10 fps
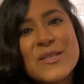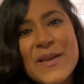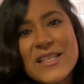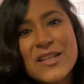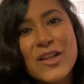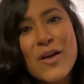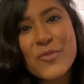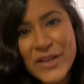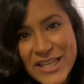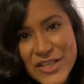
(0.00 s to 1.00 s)
makes it a lot
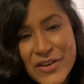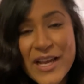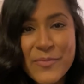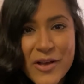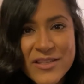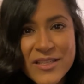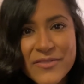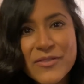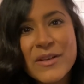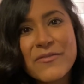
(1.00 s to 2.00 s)
more easier and positive
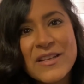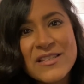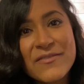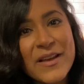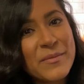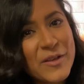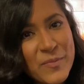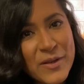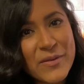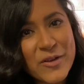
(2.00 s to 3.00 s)
for my friends and family to
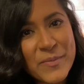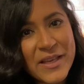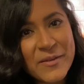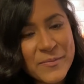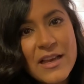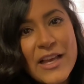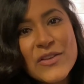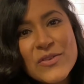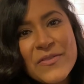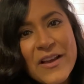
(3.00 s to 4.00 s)
be around me. I
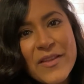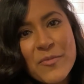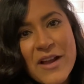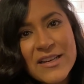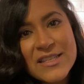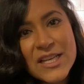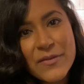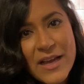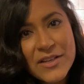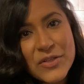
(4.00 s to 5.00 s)
also found that practicing
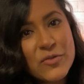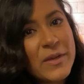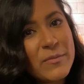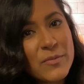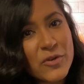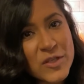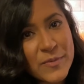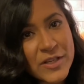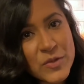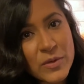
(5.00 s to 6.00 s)
gratitude made me more
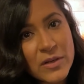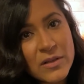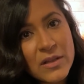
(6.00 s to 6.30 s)
spiritual.